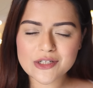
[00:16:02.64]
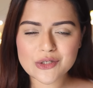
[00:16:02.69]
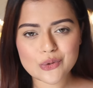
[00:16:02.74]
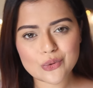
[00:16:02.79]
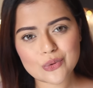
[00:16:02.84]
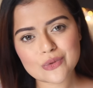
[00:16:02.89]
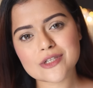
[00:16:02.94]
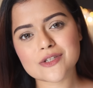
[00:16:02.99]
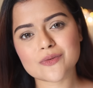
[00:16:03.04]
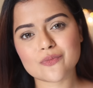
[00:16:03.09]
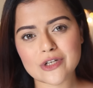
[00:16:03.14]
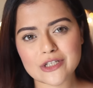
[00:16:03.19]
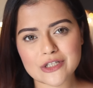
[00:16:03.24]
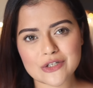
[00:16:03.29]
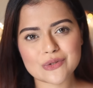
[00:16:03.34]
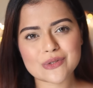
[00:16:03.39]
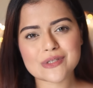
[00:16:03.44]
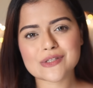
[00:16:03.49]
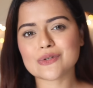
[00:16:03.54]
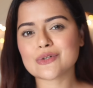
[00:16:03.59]
and don'ts
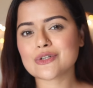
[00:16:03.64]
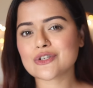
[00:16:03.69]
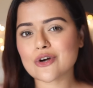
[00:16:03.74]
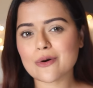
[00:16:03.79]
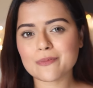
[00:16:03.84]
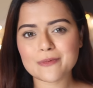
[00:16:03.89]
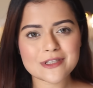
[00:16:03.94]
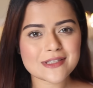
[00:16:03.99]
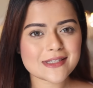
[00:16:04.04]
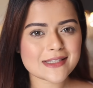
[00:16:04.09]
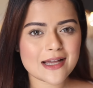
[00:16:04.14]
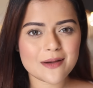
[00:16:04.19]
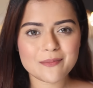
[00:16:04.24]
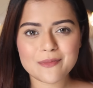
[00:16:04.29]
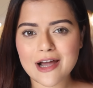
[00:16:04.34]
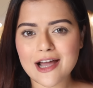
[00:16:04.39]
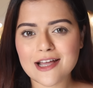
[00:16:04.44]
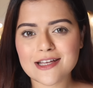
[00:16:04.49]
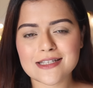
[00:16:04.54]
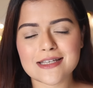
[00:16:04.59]
videos, so drop in
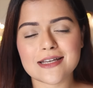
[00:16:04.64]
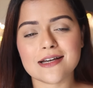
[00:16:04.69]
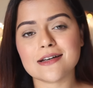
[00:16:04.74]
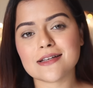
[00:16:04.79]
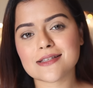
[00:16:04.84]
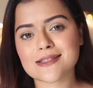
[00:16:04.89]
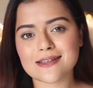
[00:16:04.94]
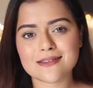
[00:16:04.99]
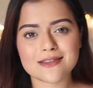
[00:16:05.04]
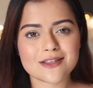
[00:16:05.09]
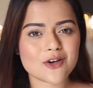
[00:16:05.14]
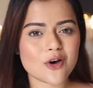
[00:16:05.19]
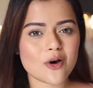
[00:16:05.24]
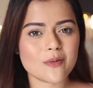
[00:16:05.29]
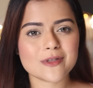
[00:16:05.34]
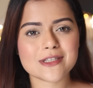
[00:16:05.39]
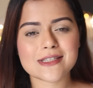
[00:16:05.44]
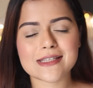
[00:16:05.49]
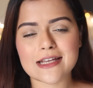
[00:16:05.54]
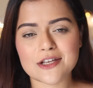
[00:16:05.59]
some ideas in the
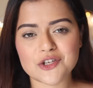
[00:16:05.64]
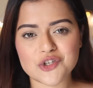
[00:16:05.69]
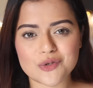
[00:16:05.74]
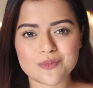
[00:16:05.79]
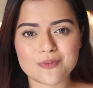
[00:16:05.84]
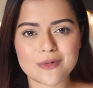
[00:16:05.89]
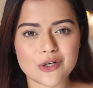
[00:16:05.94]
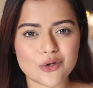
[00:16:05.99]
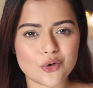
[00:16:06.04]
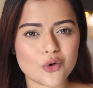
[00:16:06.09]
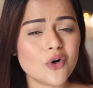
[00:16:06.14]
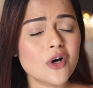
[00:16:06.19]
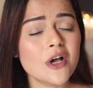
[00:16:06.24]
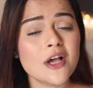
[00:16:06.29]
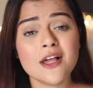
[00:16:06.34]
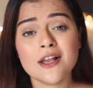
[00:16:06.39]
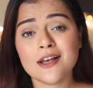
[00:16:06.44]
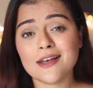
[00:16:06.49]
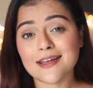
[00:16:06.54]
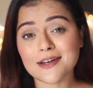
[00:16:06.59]
comment section below.
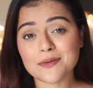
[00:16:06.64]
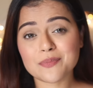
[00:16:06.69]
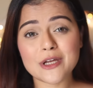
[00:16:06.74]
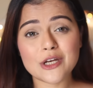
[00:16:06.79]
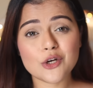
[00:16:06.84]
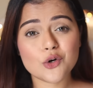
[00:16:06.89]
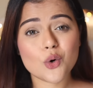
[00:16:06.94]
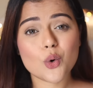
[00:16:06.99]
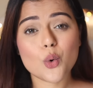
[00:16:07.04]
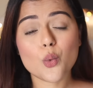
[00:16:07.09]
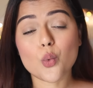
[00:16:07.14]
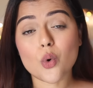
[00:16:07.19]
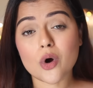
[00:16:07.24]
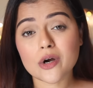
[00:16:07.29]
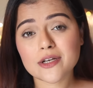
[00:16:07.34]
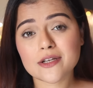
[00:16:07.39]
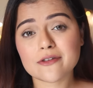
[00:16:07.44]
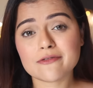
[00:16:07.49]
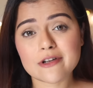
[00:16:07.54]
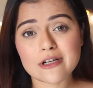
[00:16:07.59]
Let me know
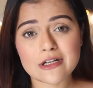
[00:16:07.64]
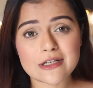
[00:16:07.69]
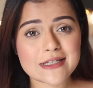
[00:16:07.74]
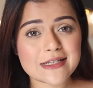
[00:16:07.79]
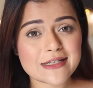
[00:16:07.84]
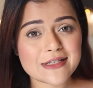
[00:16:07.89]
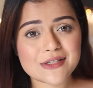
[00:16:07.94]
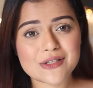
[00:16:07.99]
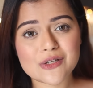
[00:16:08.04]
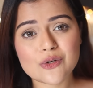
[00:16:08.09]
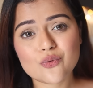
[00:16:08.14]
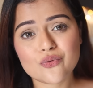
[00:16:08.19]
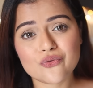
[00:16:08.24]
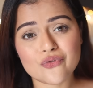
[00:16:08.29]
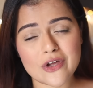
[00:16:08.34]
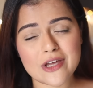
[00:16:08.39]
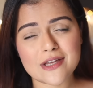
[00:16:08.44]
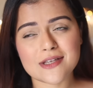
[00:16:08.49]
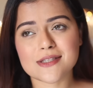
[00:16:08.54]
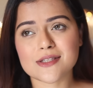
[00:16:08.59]
what difficulties you
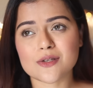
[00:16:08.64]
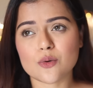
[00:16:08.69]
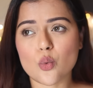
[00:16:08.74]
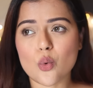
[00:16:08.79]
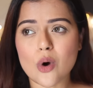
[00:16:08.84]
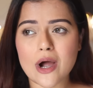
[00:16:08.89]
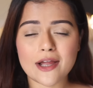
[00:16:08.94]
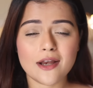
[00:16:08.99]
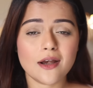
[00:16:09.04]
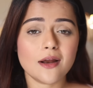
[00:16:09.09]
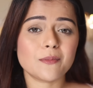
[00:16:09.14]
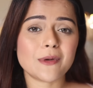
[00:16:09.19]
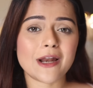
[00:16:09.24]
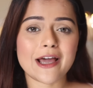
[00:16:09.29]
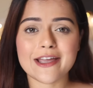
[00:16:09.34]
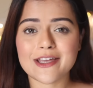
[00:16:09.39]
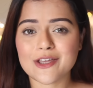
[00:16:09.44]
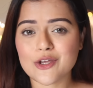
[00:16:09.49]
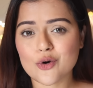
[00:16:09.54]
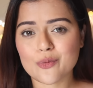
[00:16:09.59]
face while
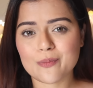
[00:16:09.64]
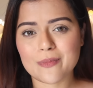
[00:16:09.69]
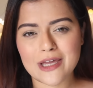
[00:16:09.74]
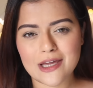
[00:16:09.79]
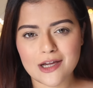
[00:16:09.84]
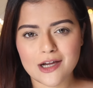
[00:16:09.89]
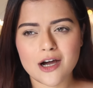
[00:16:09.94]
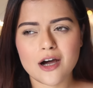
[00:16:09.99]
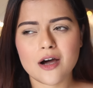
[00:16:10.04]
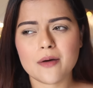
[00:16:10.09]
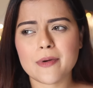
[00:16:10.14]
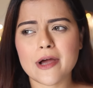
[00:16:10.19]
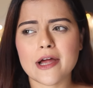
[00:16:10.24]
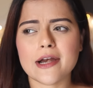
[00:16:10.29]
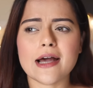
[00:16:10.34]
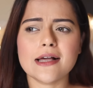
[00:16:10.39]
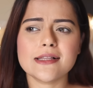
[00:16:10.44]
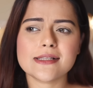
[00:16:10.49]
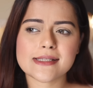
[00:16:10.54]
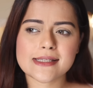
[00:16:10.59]
applying your makeup,
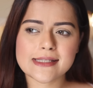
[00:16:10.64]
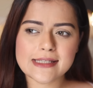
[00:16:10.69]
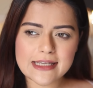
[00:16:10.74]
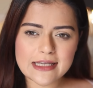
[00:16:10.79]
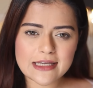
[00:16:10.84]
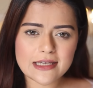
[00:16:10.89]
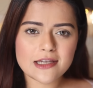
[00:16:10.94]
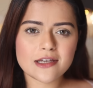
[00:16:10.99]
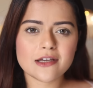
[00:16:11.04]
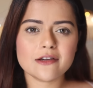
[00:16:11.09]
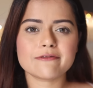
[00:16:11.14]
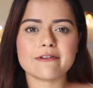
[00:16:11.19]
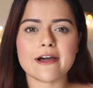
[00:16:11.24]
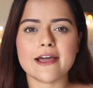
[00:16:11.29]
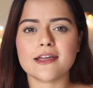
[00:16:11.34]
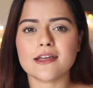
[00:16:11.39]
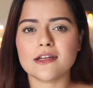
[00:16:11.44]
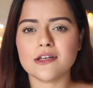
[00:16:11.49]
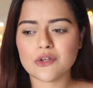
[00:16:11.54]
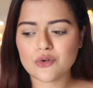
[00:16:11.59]
and I'll see if
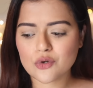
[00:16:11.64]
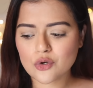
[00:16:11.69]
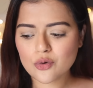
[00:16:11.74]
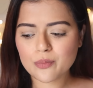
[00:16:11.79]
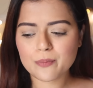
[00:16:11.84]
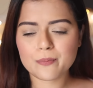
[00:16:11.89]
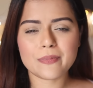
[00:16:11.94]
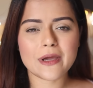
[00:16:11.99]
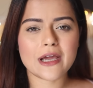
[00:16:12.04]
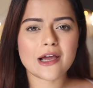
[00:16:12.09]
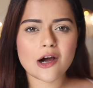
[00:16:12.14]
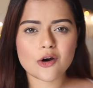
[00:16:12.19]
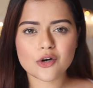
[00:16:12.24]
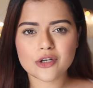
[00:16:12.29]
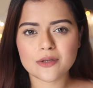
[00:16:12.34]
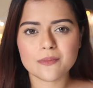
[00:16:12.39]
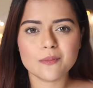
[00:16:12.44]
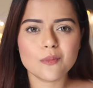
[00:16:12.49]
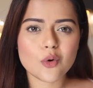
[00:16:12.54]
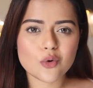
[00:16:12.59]
I can, you know, pick
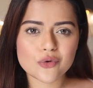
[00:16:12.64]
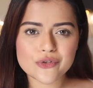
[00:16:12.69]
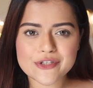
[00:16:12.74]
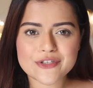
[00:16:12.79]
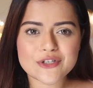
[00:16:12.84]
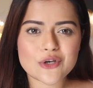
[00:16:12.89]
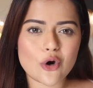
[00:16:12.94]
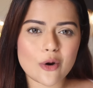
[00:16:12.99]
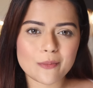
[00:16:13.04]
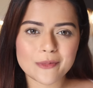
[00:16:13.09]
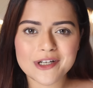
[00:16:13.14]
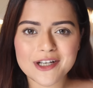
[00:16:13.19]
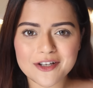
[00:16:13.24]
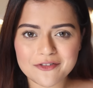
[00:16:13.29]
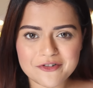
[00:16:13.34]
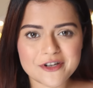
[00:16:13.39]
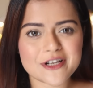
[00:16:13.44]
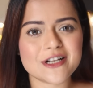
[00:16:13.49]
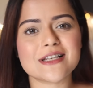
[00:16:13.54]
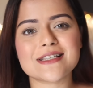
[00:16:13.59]
out the most common
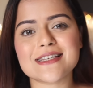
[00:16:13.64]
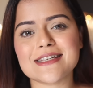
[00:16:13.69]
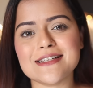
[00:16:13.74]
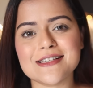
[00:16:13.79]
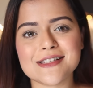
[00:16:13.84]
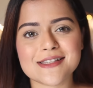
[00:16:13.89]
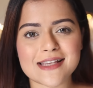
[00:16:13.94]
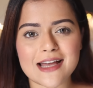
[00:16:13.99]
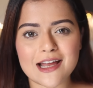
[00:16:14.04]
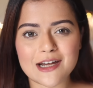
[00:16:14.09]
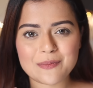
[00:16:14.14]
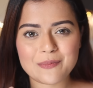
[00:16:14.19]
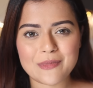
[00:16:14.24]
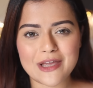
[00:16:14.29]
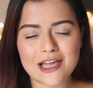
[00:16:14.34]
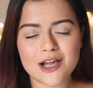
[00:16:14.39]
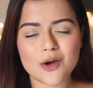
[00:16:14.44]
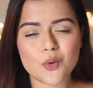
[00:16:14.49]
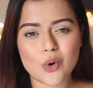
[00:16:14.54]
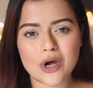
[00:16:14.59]
difficulties and
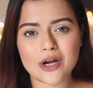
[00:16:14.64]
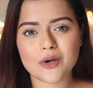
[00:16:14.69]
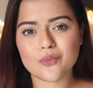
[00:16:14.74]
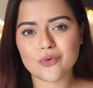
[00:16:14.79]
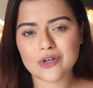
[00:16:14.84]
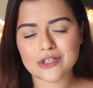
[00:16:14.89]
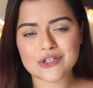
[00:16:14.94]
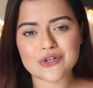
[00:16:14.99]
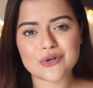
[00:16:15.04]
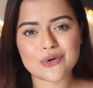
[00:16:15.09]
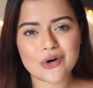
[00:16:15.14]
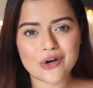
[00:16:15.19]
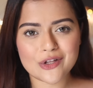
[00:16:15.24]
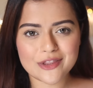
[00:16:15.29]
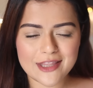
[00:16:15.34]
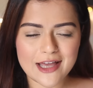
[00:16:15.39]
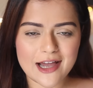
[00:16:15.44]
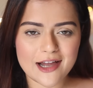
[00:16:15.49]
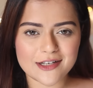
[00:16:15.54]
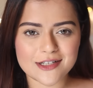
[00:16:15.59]
make one video
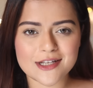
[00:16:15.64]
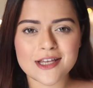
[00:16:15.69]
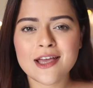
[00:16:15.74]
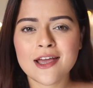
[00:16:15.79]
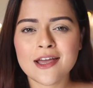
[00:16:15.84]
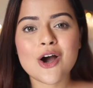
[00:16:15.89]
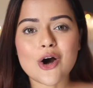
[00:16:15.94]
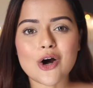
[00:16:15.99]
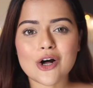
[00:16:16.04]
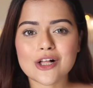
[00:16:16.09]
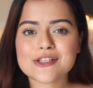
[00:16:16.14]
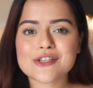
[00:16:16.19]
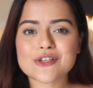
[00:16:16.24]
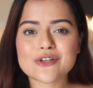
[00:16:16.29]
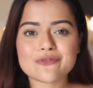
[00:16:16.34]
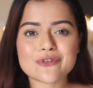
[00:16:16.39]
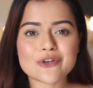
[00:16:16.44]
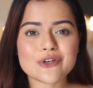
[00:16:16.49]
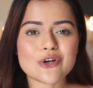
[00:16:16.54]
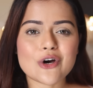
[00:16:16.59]
on that. Also,
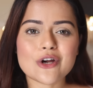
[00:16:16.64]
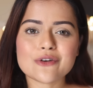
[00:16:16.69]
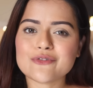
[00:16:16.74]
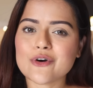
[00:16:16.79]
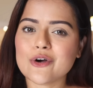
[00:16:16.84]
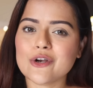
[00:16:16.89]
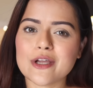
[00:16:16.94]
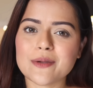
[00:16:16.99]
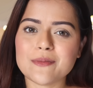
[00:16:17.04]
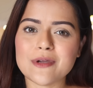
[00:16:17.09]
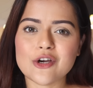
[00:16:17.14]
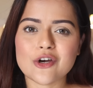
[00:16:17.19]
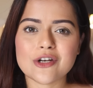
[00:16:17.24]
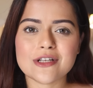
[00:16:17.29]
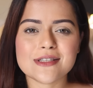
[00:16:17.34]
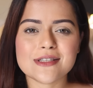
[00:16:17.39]
if you're not following me on